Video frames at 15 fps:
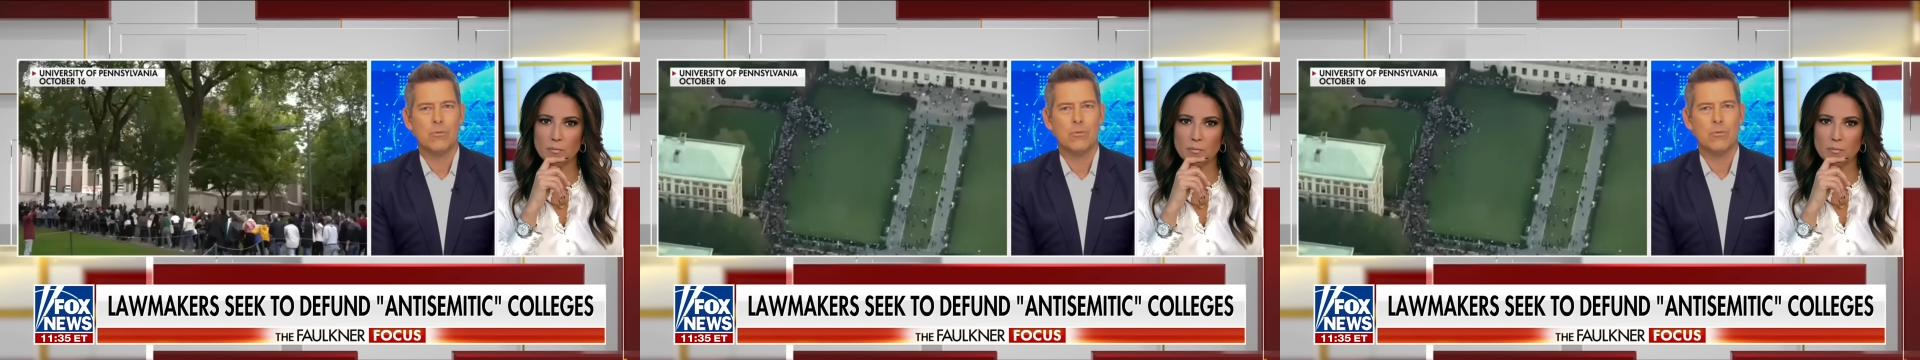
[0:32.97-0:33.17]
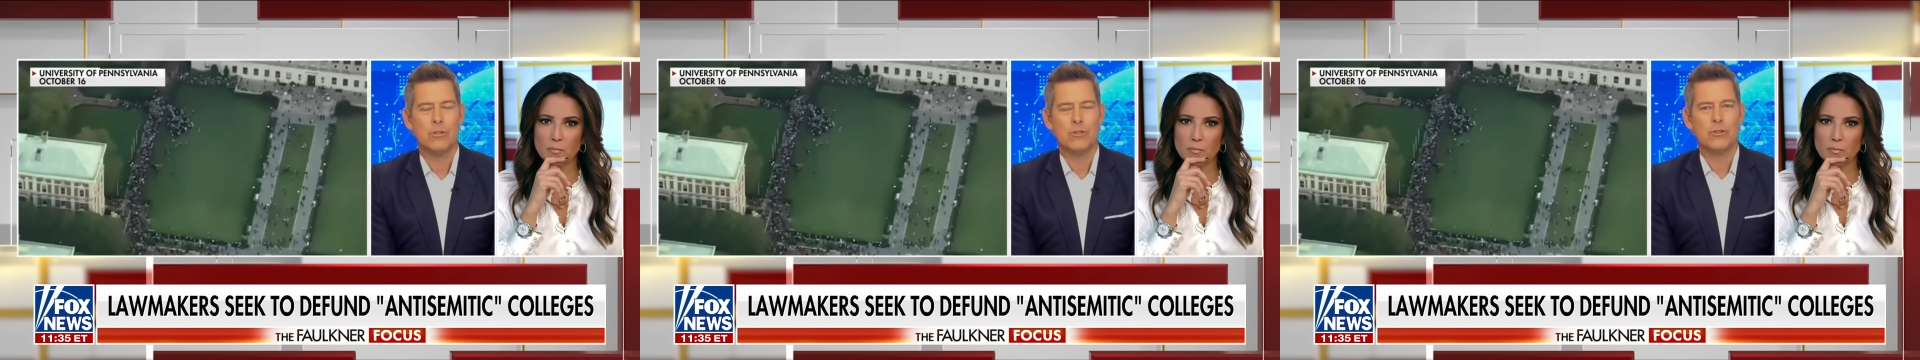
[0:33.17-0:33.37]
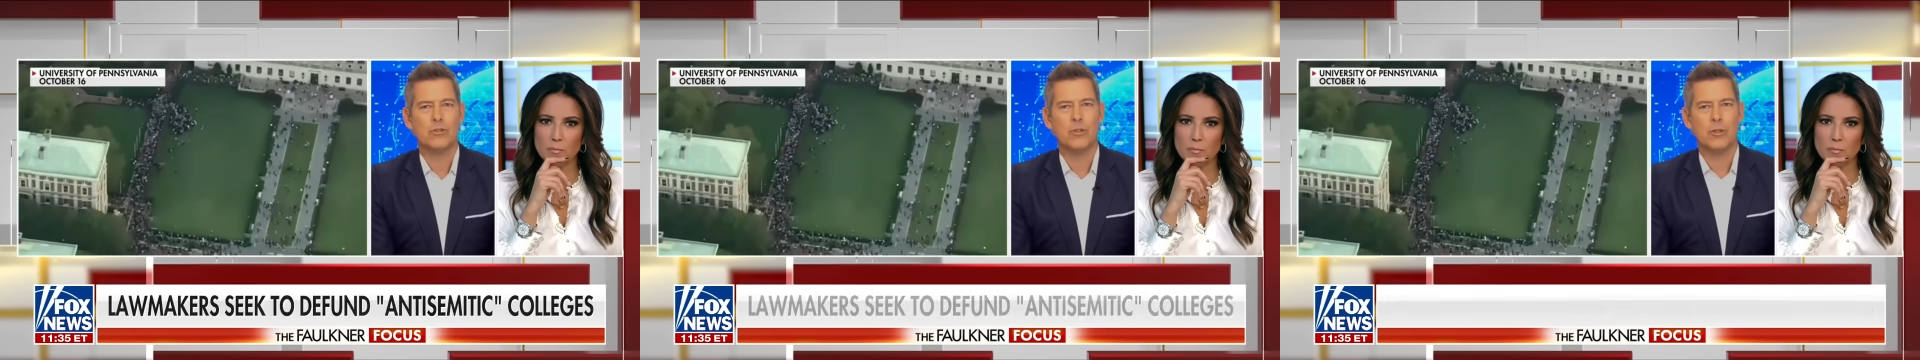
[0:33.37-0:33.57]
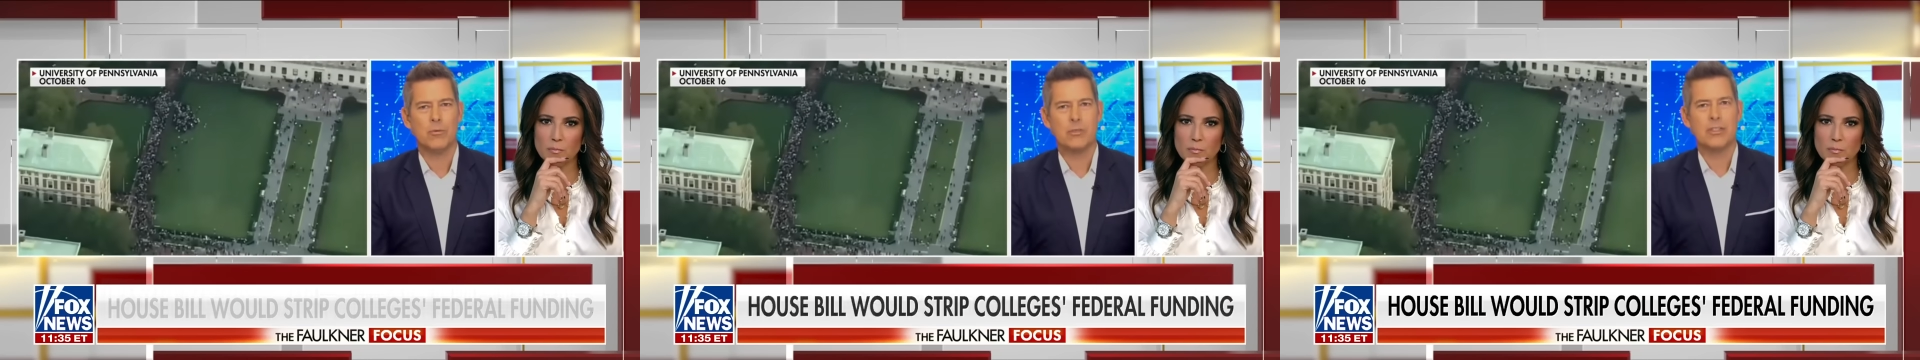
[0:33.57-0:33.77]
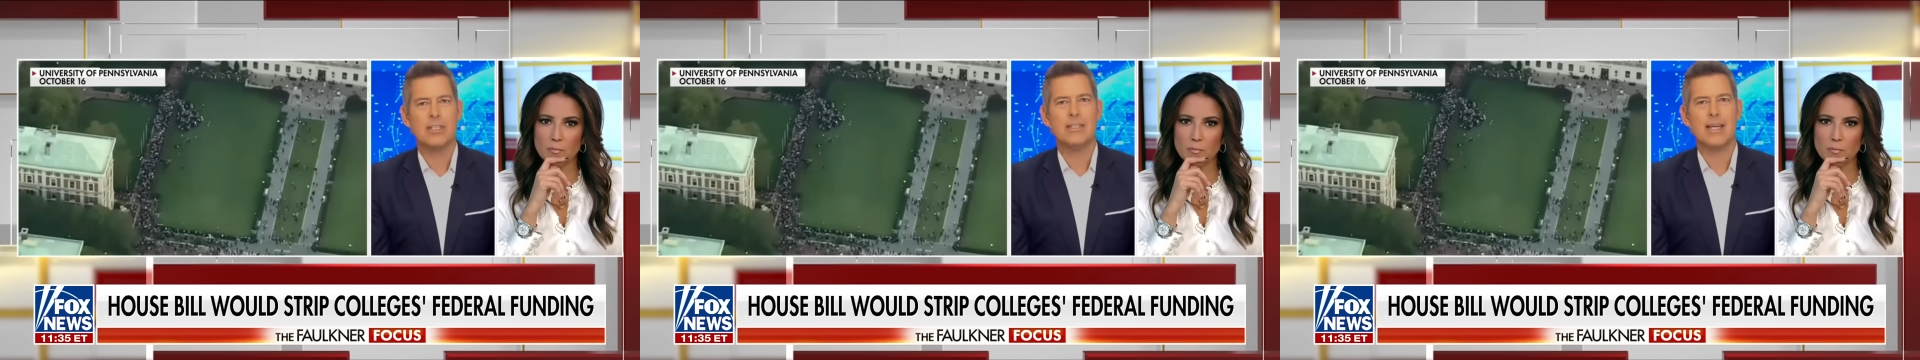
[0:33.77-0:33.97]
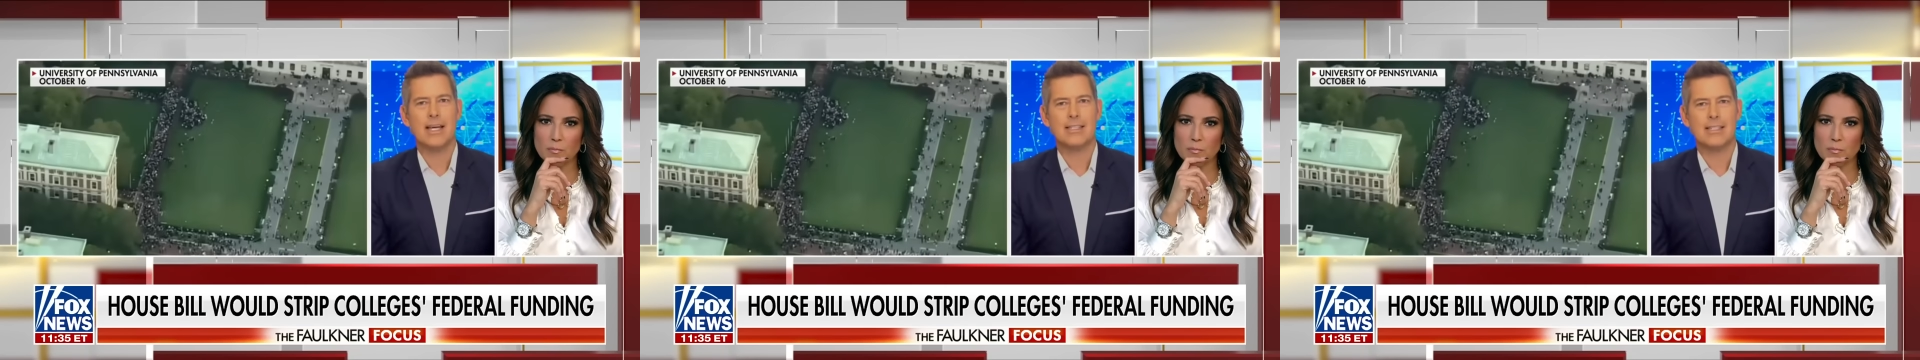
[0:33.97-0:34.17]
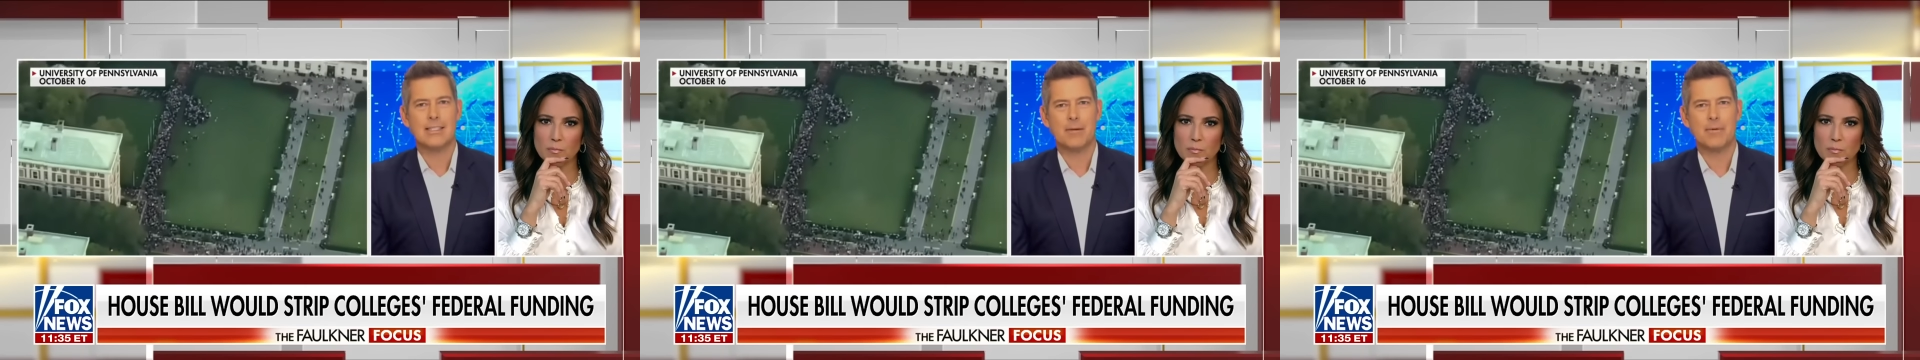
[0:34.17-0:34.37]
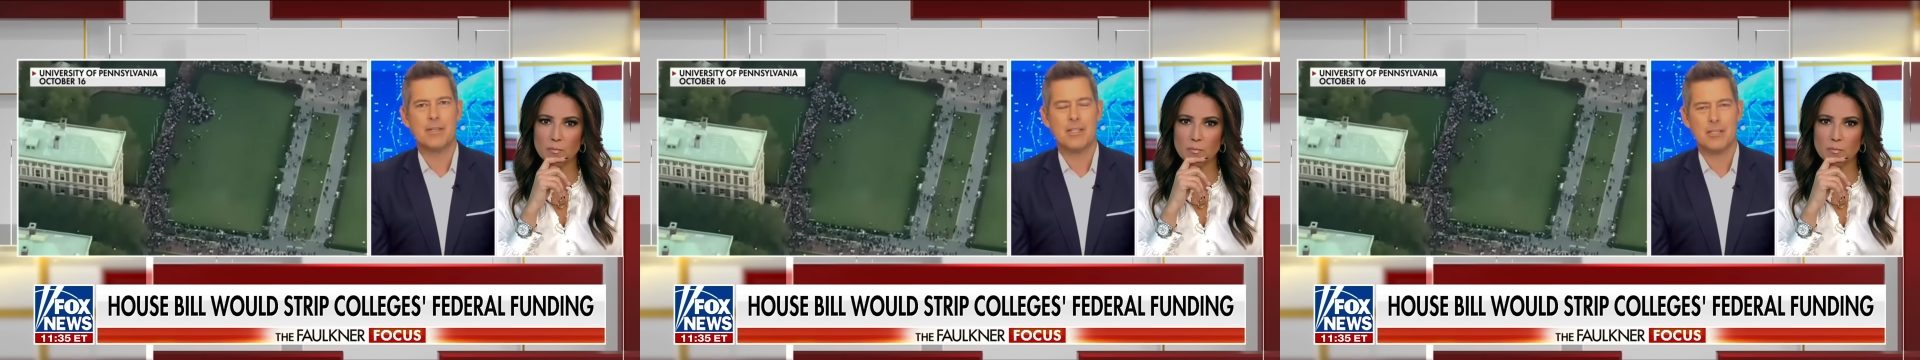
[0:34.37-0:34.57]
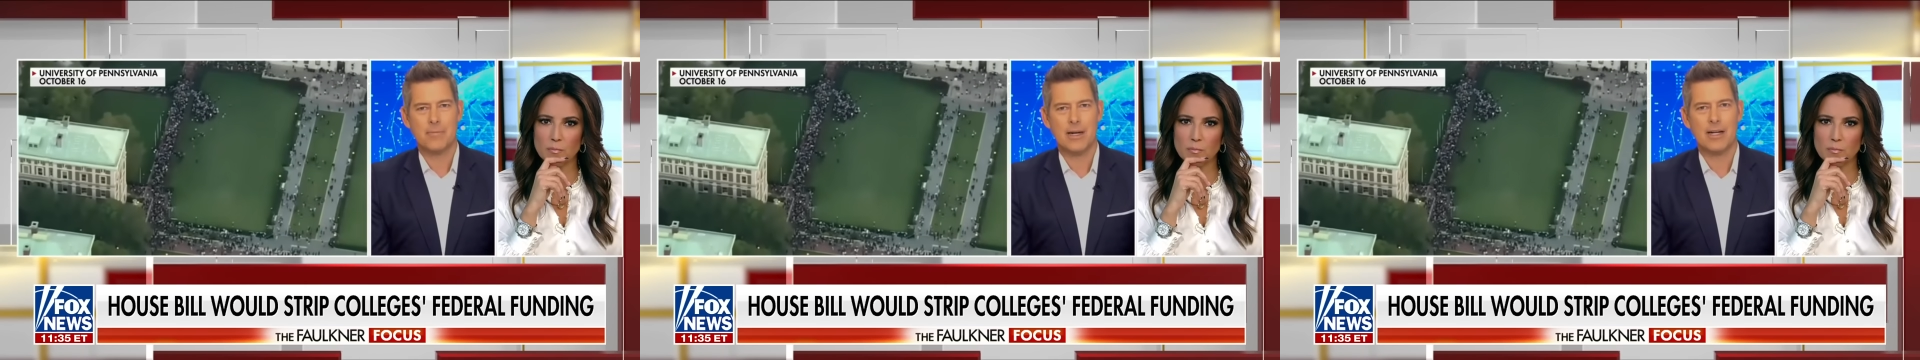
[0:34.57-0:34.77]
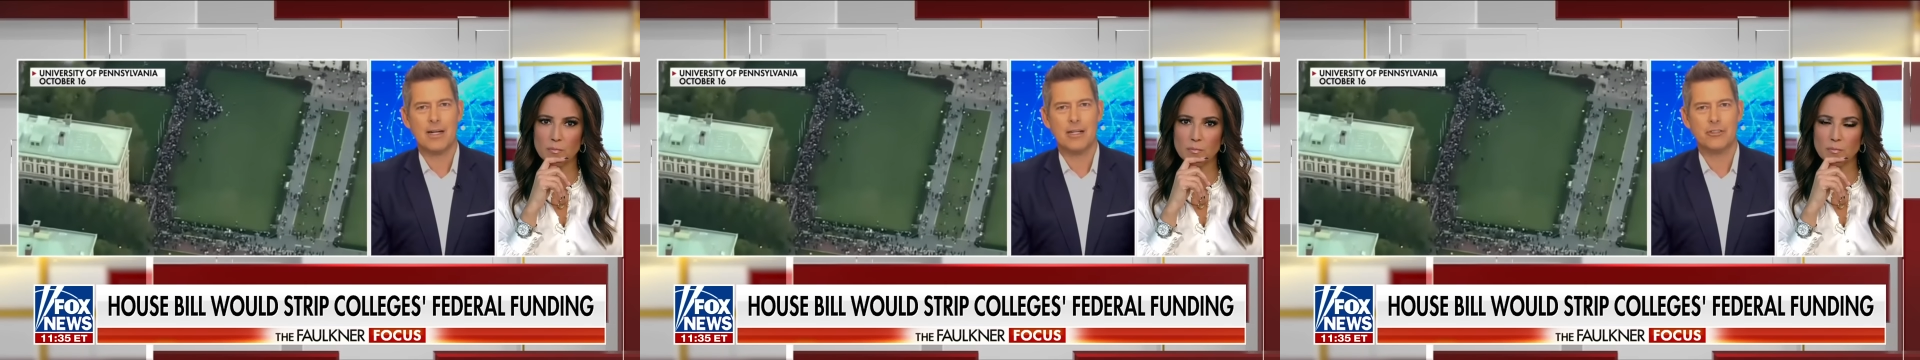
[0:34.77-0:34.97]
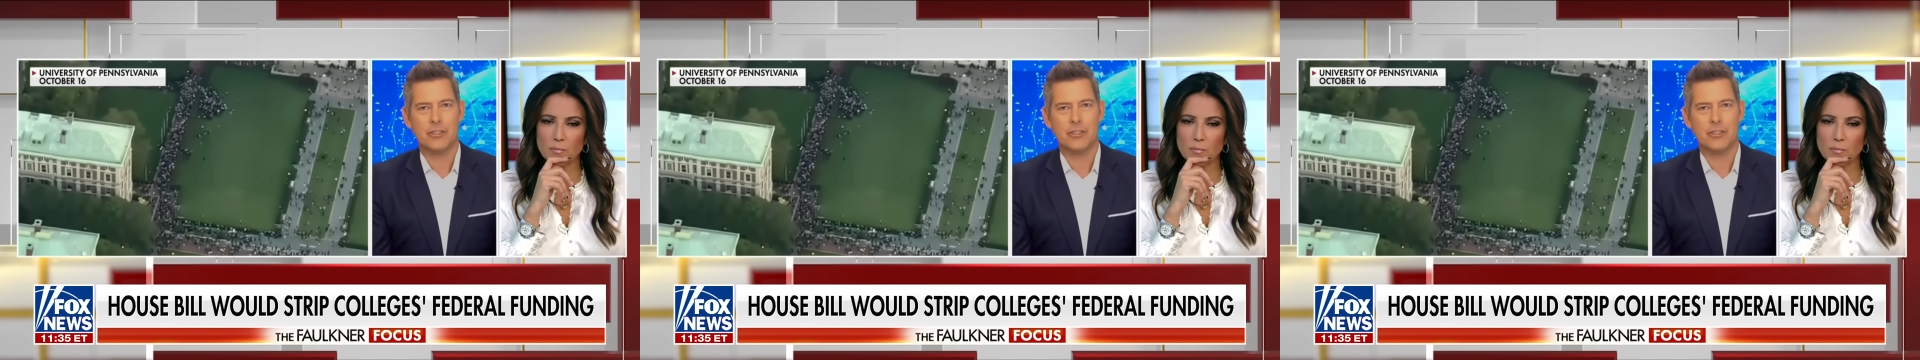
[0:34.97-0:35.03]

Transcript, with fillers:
Speaker 1: Well, so, Julie, we're seeing the anti-Semitism on college